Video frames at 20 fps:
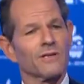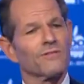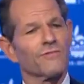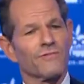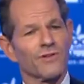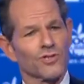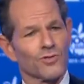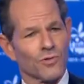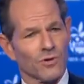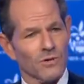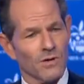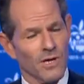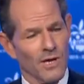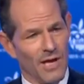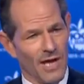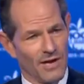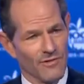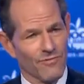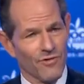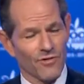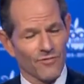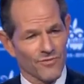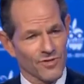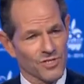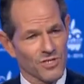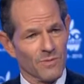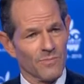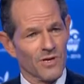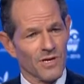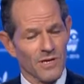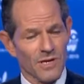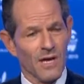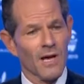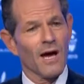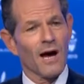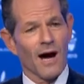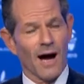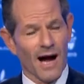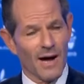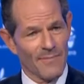an individual and vote for somebody.
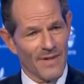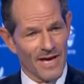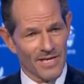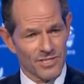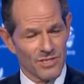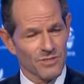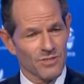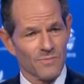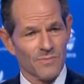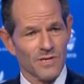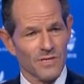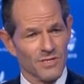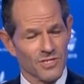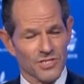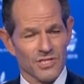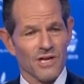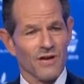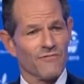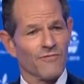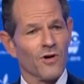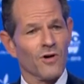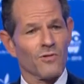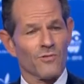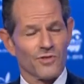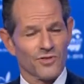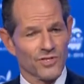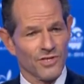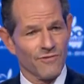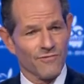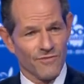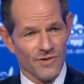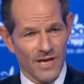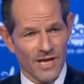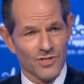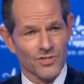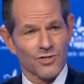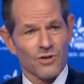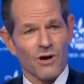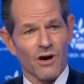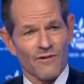I'm asking to be the CFO, the chief
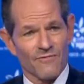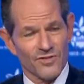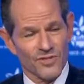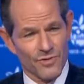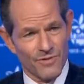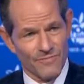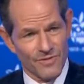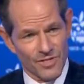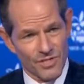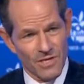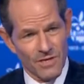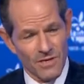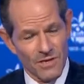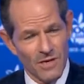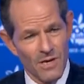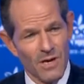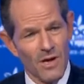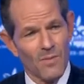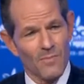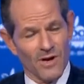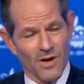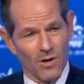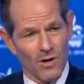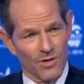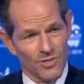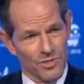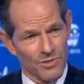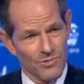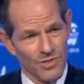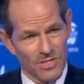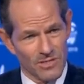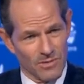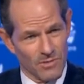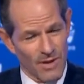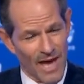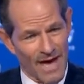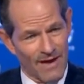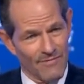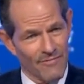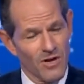financial officer of a city. But I also need
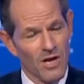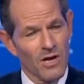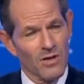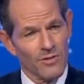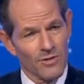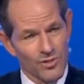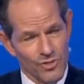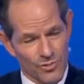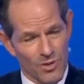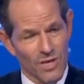to have the